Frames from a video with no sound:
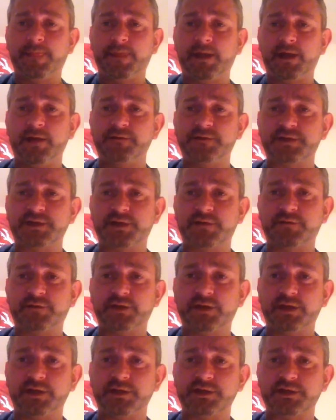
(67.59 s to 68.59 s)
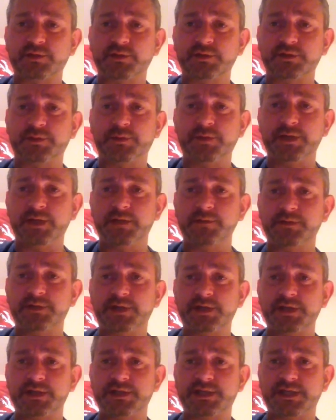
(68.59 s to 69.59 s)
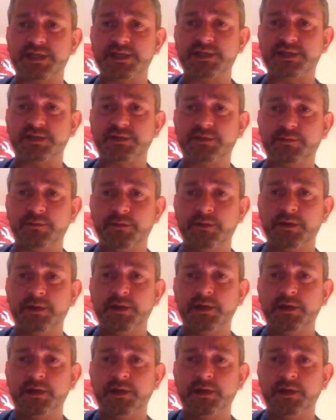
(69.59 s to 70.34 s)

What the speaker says: I've suffered, and I just want to bring them to the attention